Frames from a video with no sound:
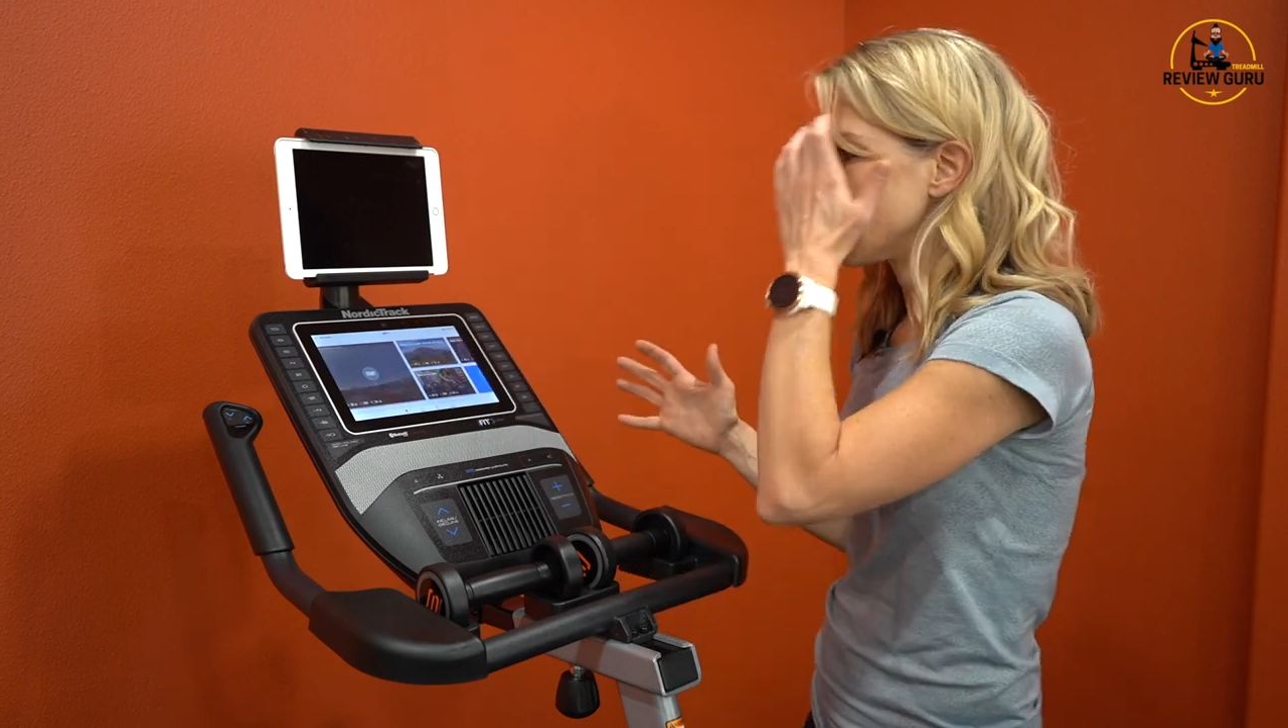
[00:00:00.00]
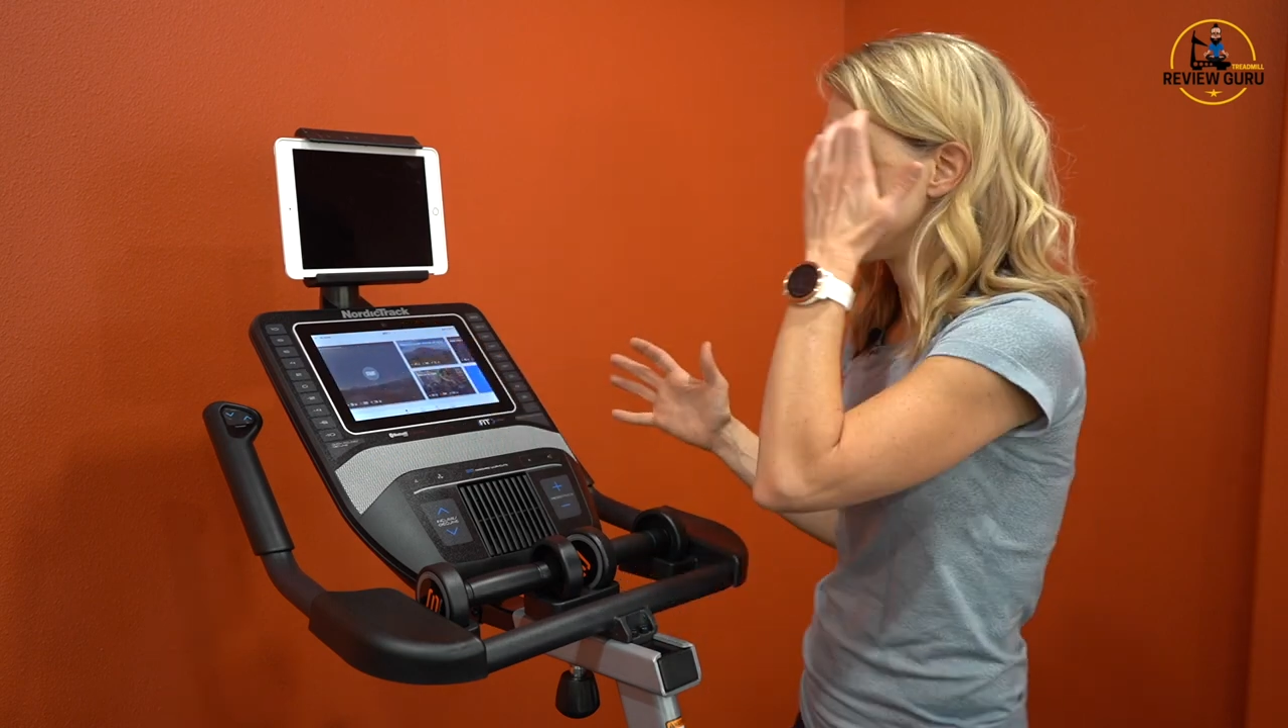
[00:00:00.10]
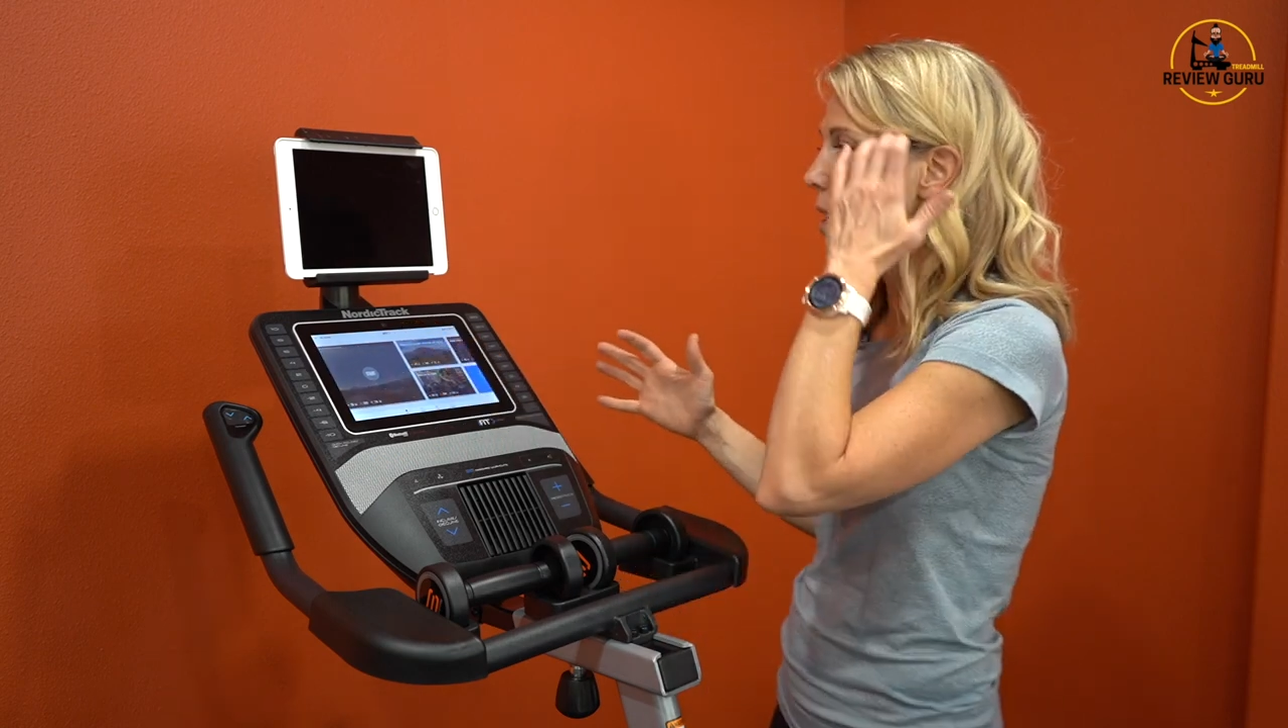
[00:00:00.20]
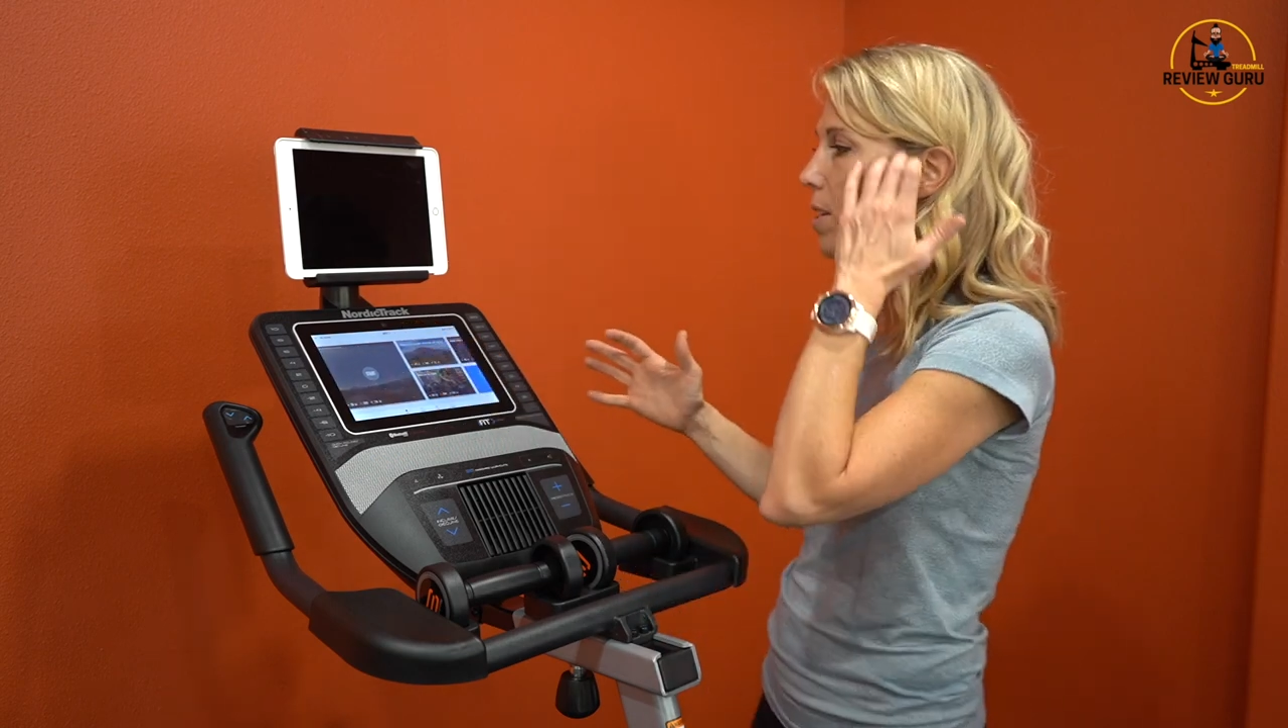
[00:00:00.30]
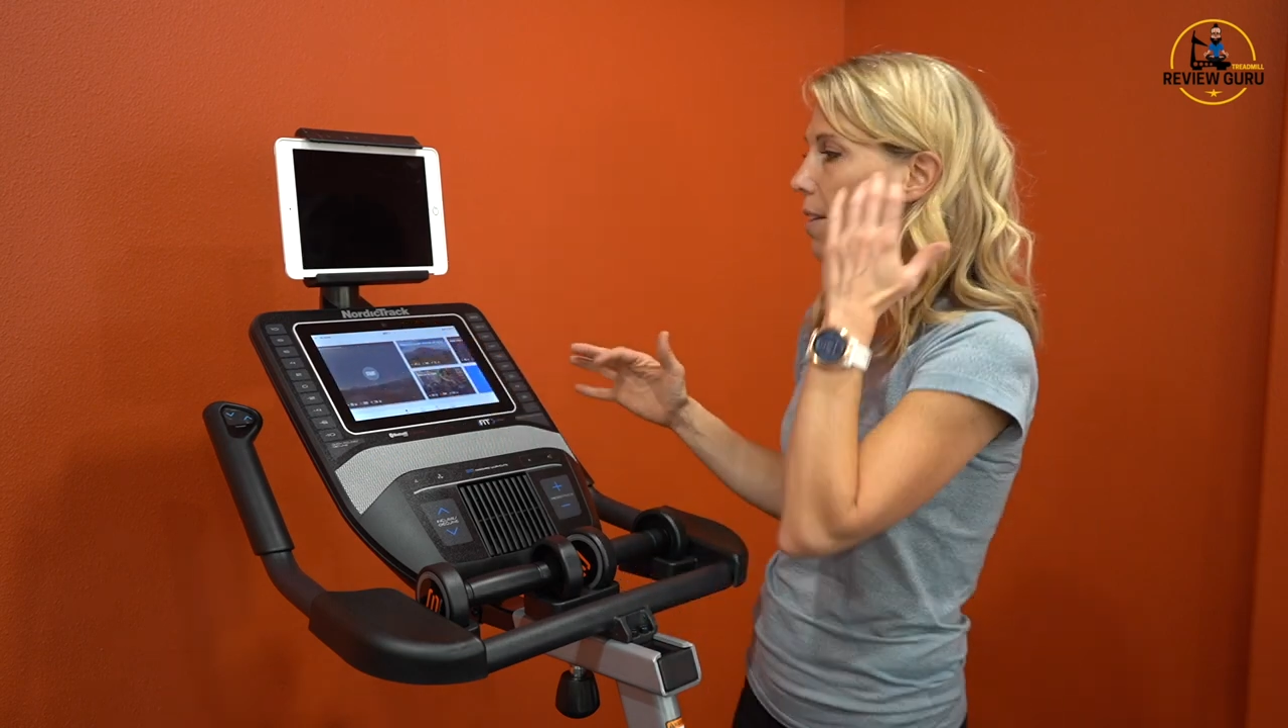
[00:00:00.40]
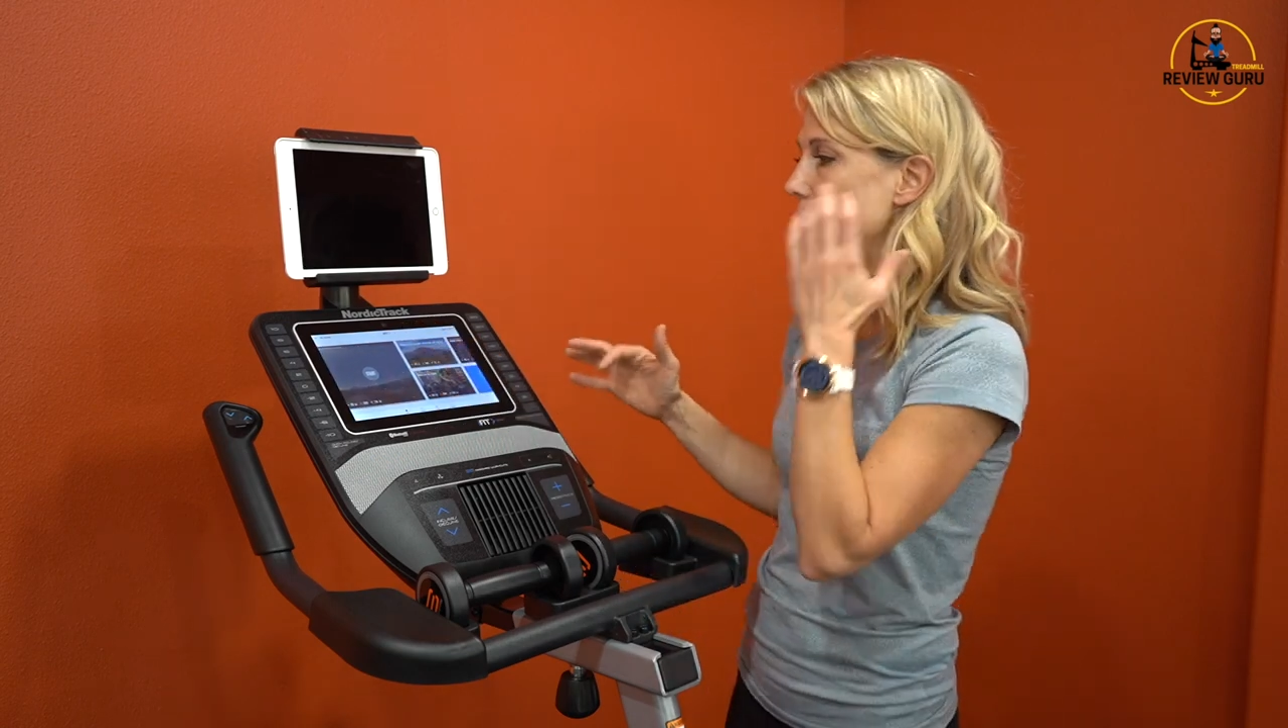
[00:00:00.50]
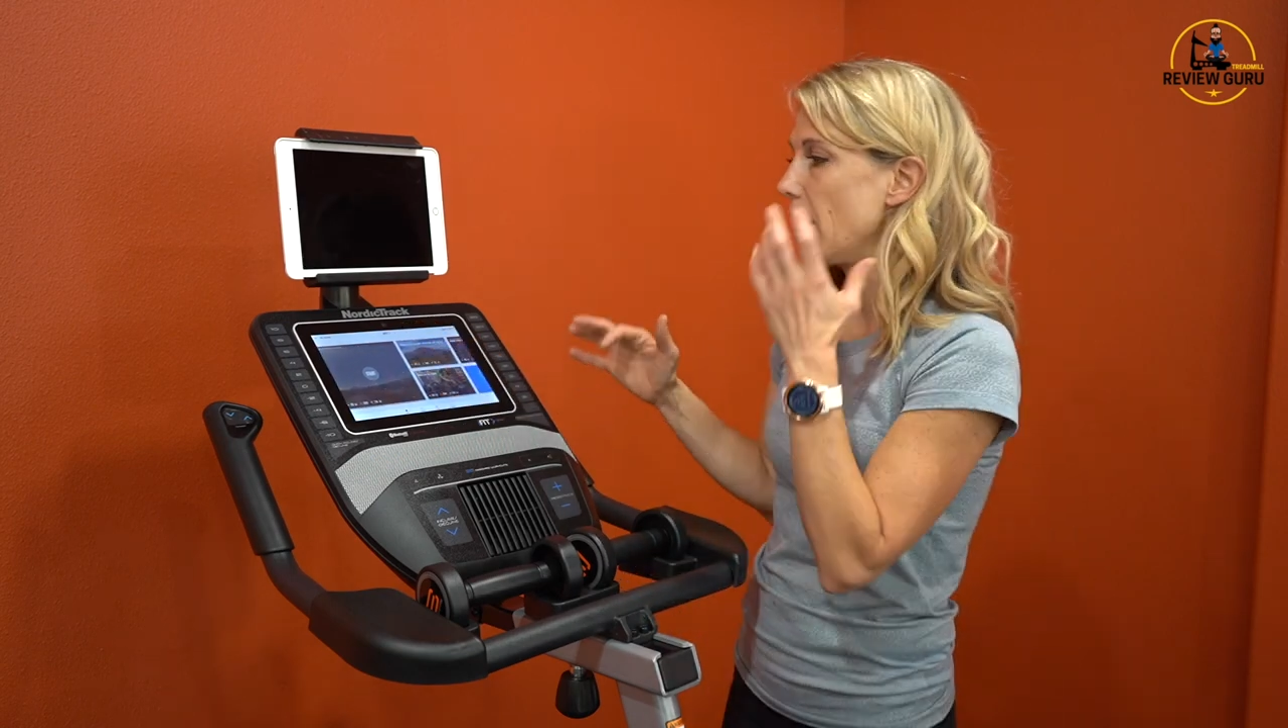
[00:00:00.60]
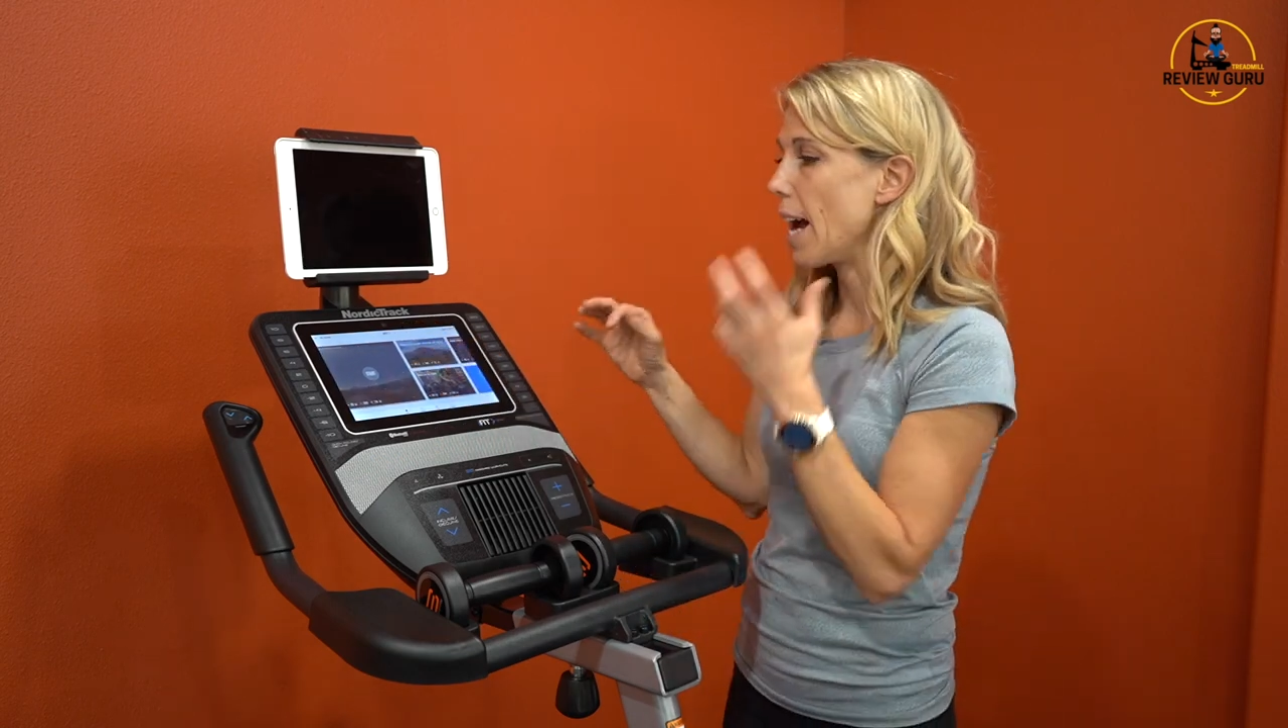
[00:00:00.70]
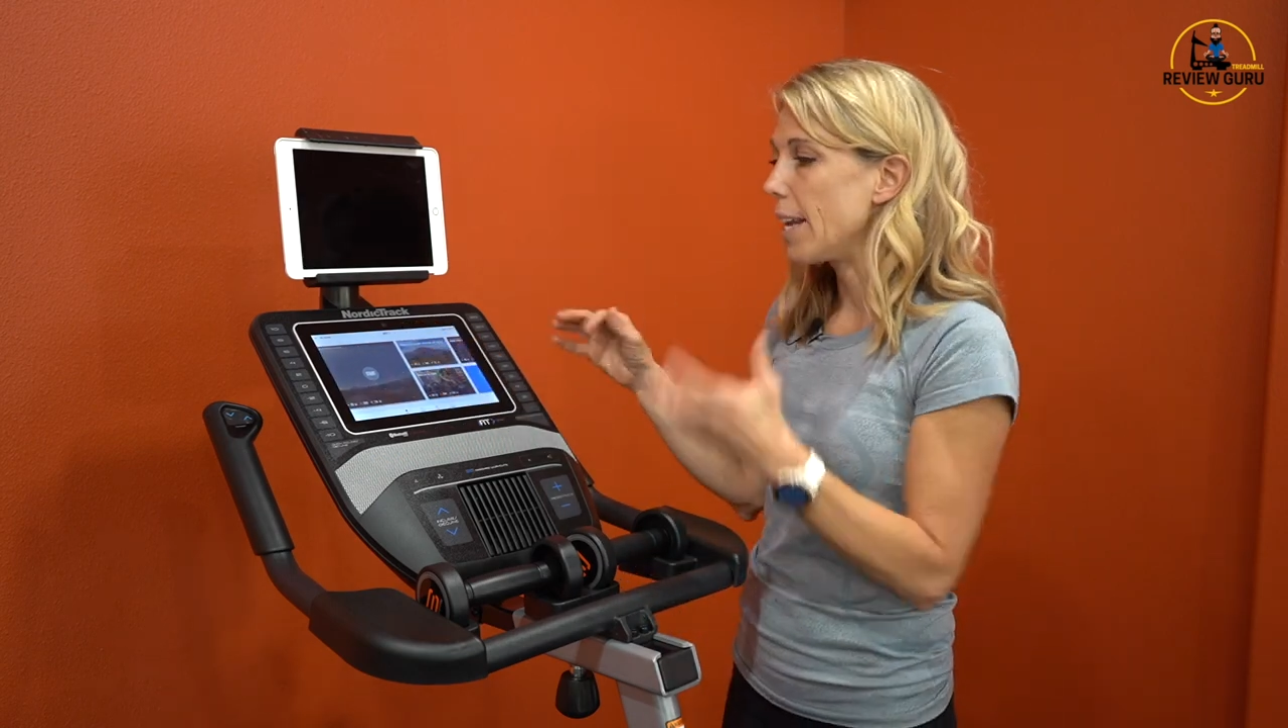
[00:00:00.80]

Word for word: as far as iFit.